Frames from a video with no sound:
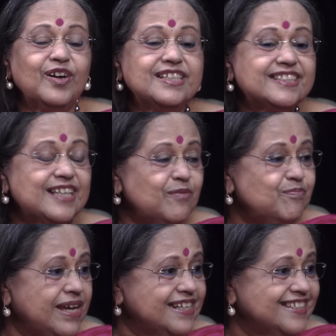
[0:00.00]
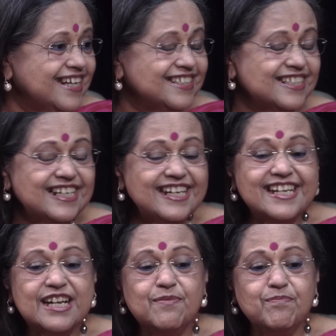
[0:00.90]
or some meditation,
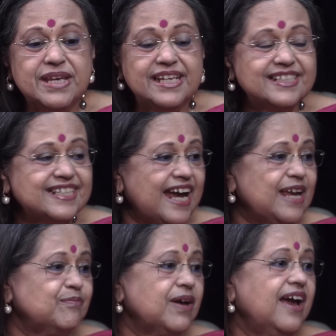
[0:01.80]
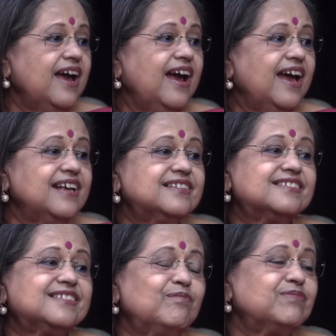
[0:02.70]
little me time is
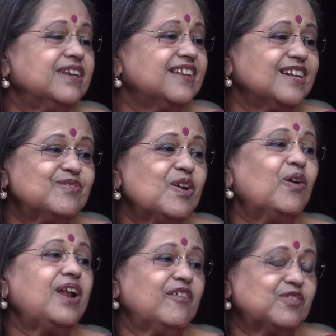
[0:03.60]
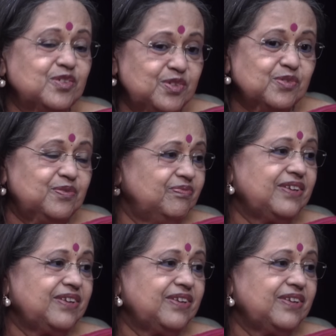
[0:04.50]
something that we all have to do.